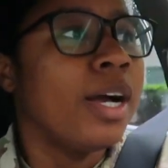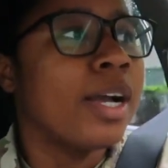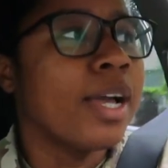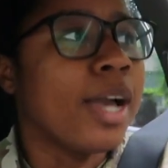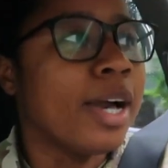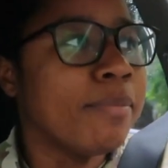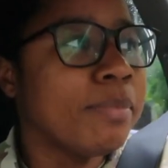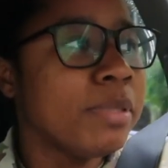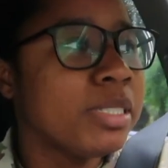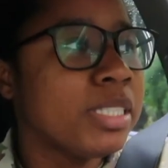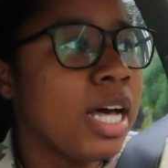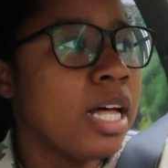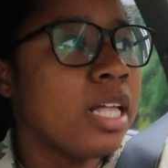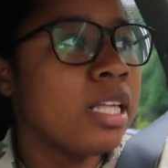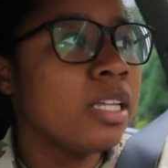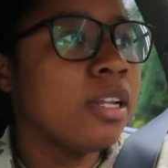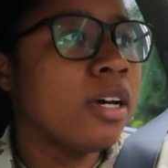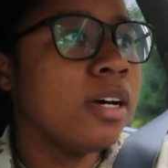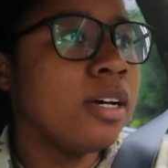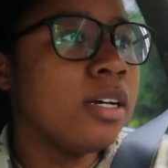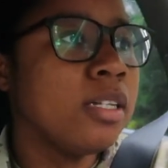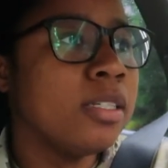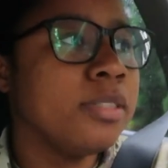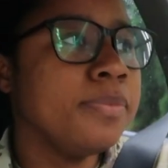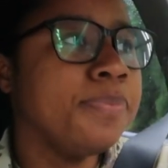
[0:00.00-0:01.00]
got my
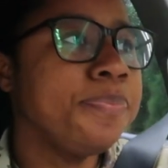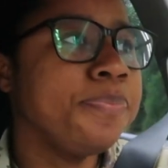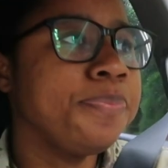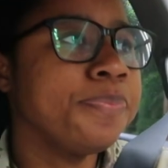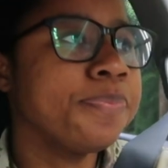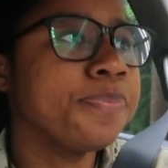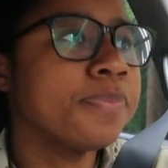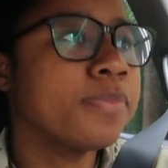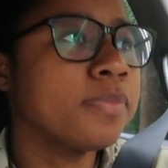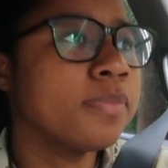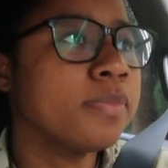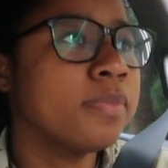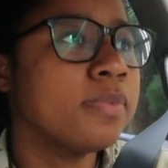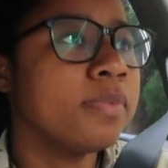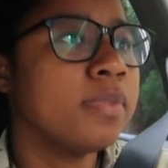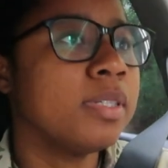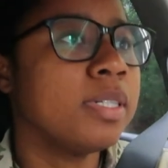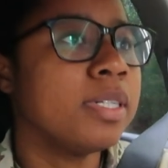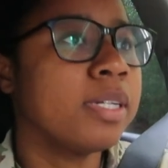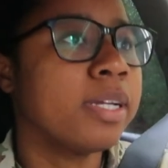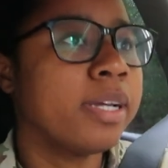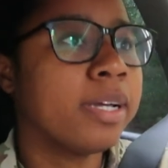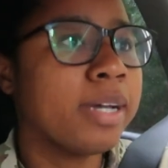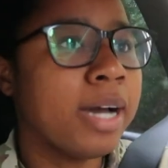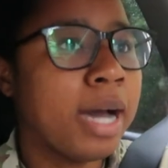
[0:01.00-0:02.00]

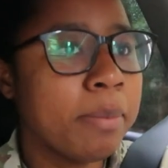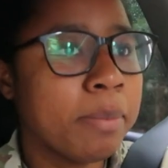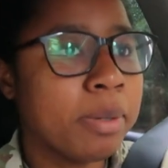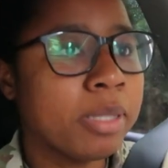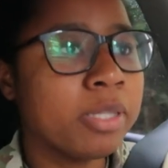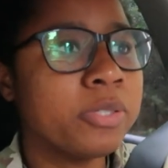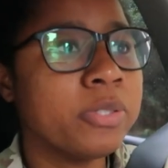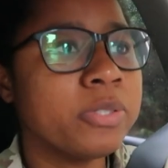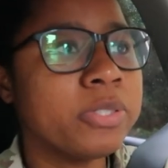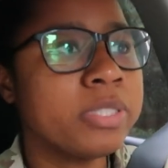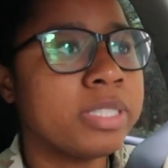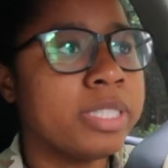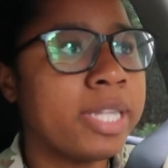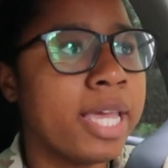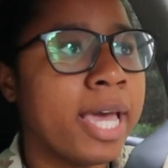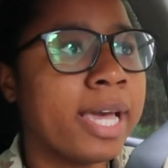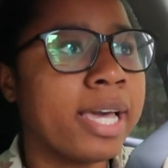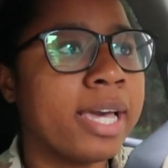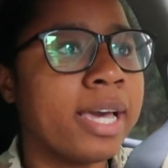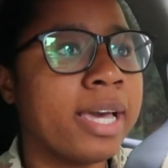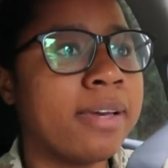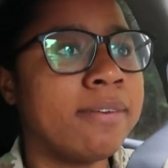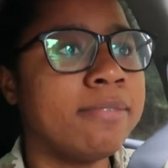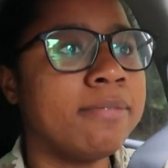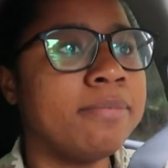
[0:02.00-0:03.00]
Tylenol, got my little
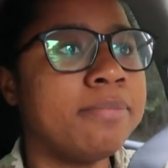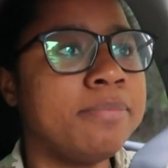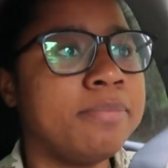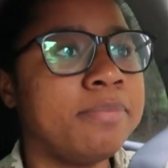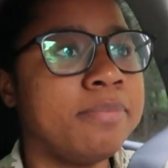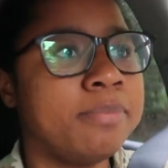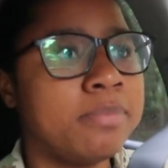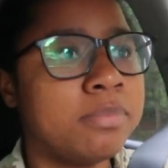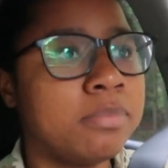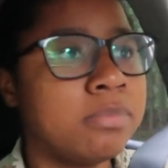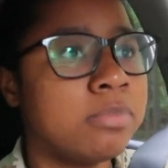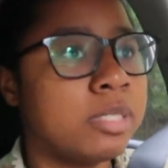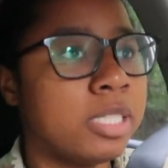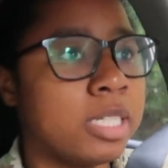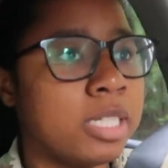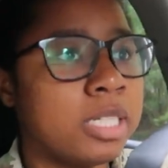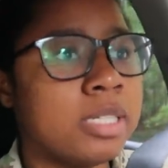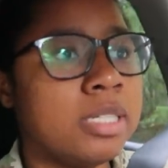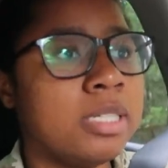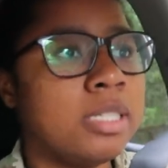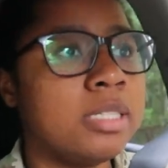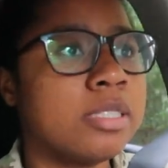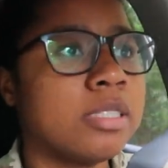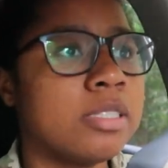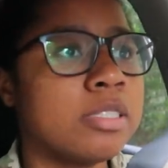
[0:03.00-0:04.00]
snack I gonna
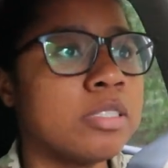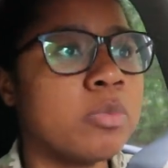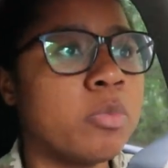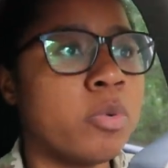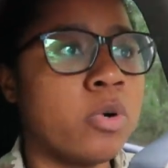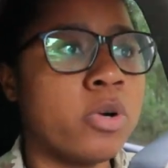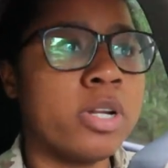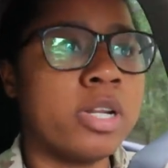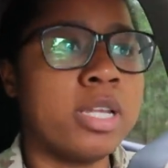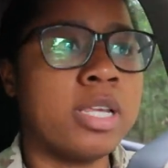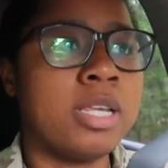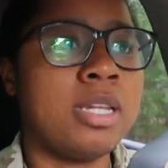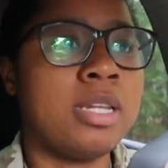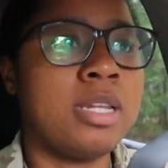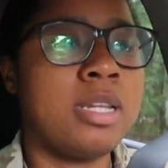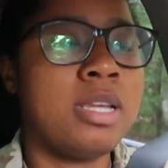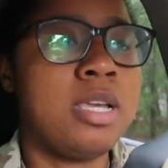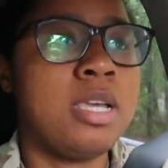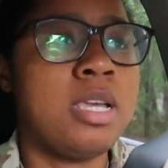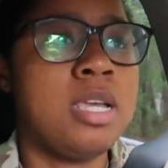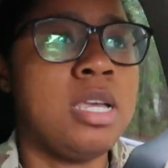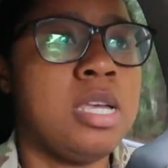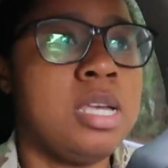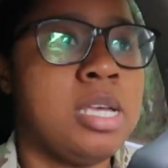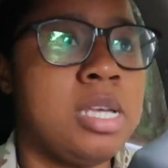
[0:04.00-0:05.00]
eat this morning,
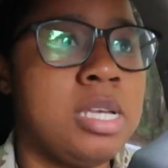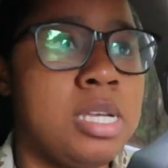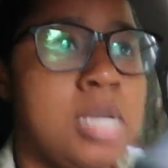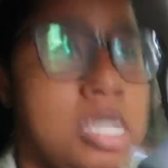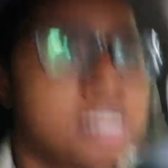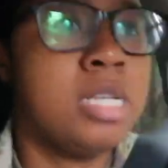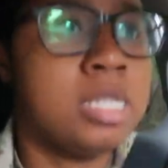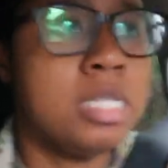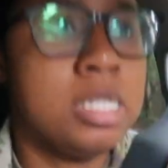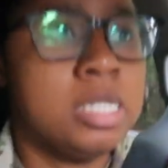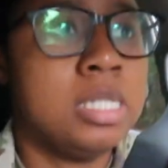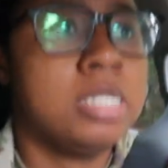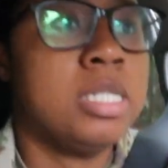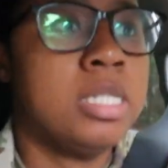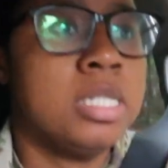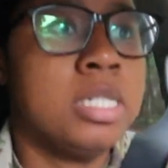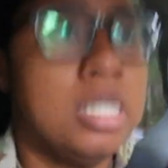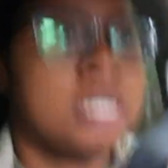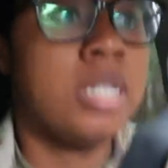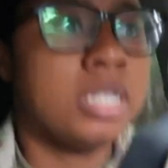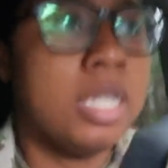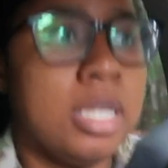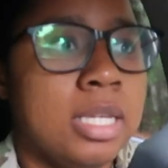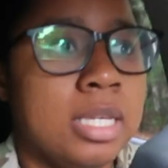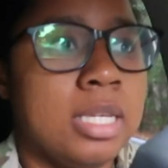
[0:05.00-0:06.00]

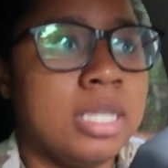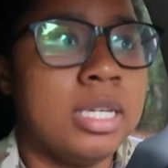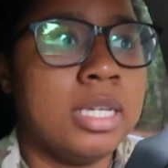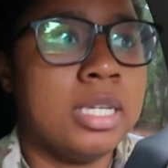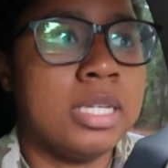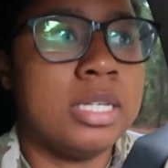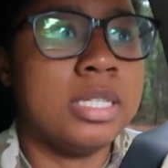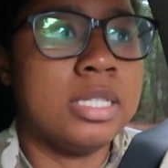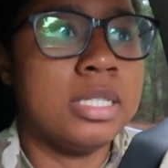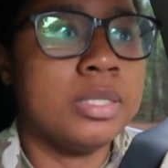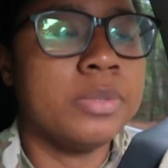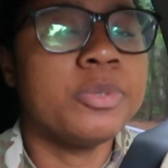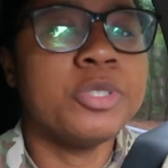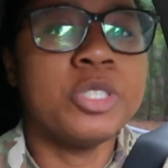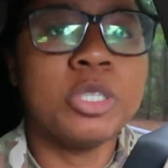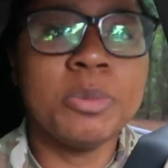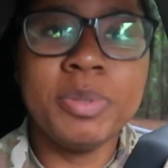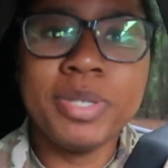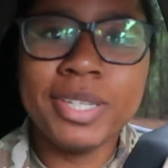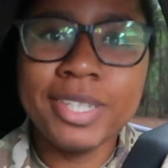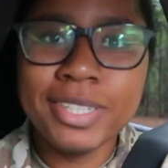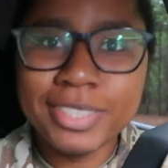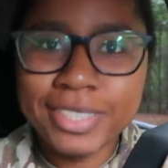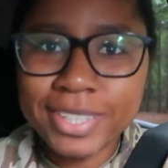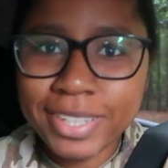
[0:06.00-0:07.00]
and should
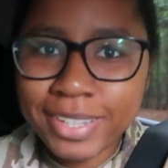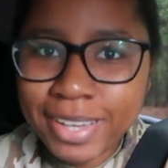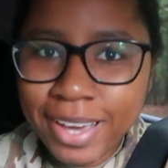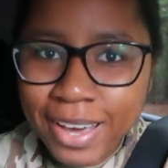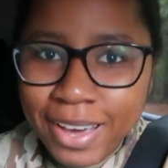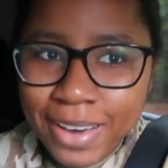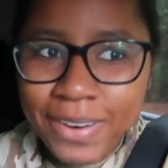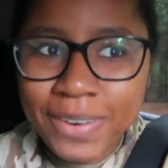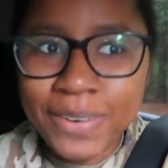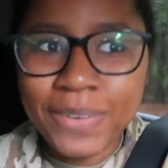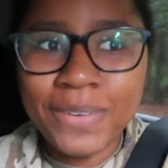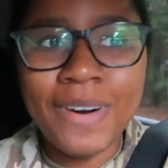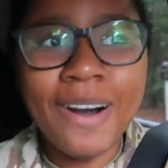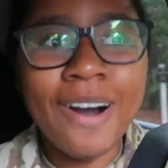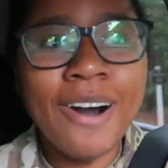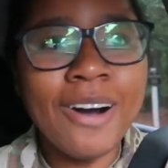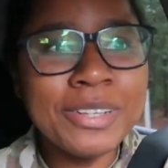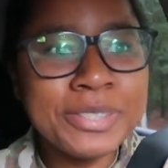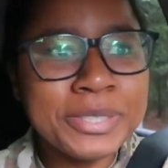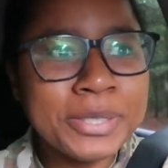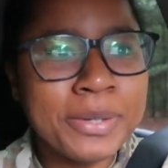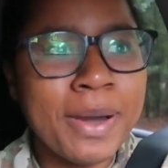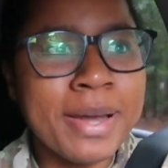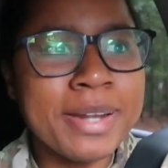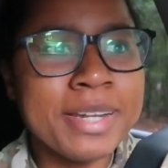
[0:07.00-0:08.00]
be good to go.
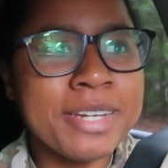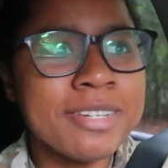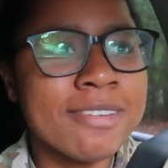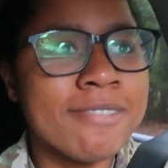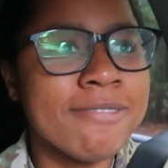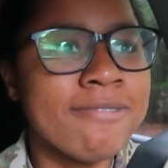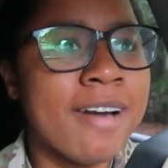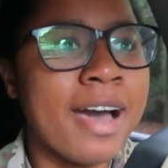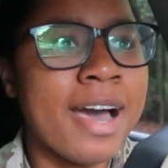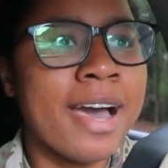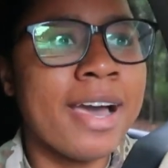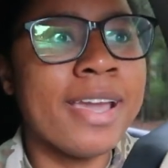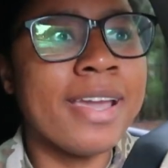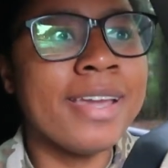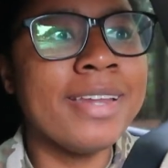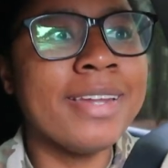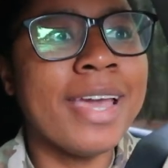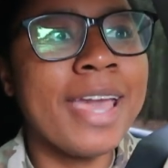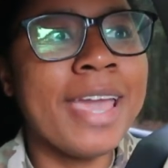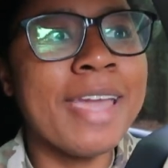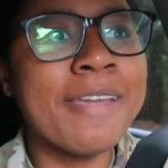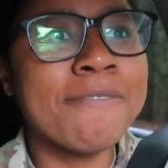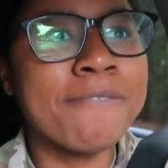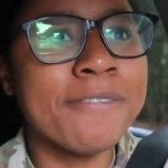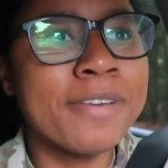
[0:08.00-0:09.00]
Also, I need to
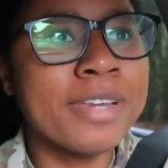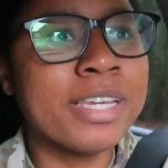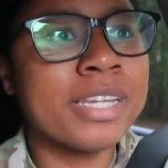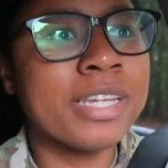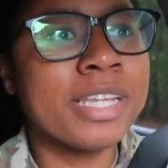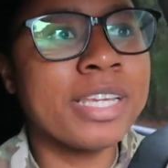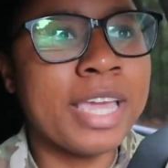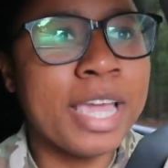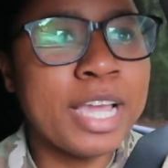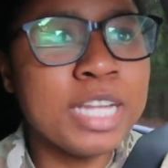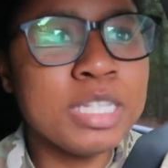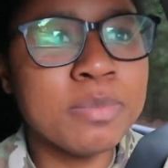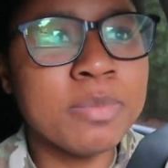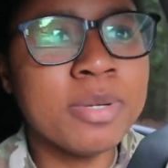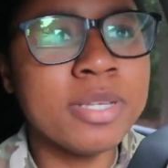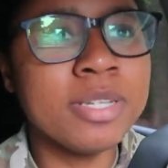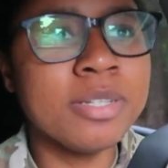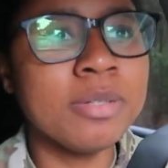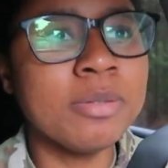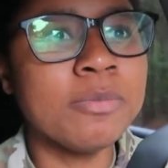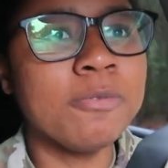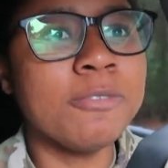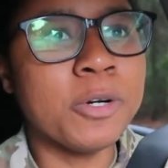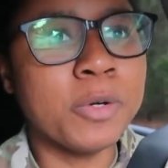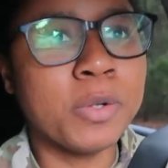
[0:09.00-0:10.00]
find a freaking
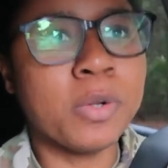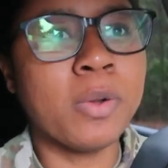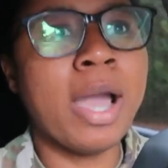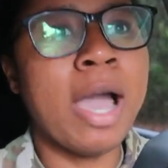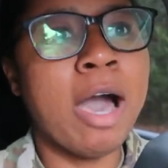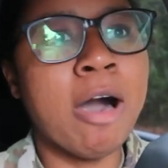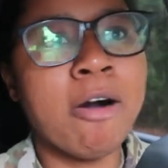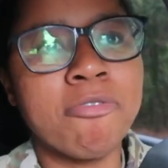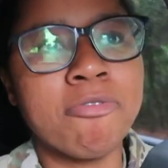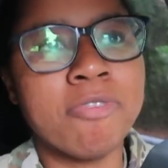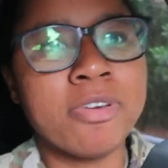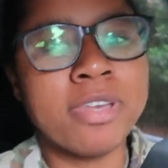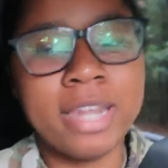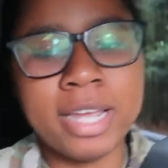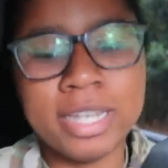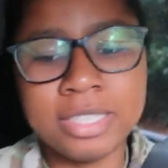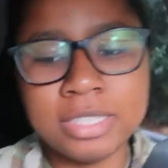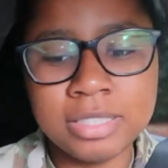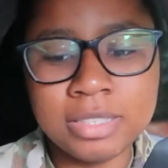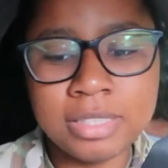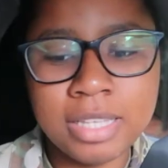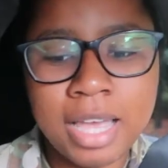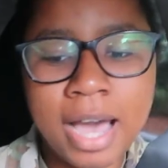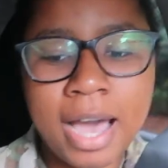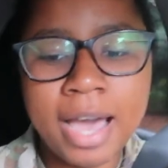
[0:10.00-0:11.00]
engagement photo outfit. I,
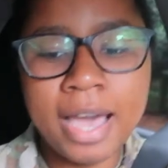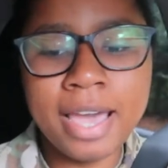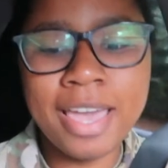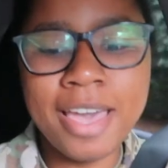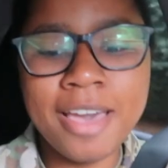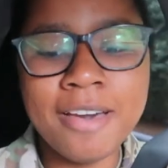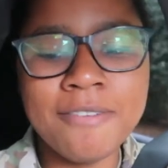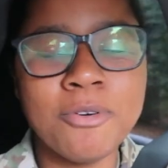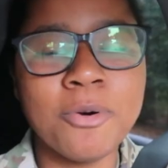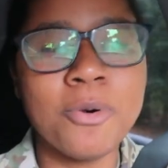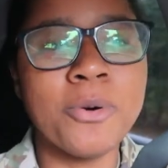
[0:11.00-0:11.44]
I have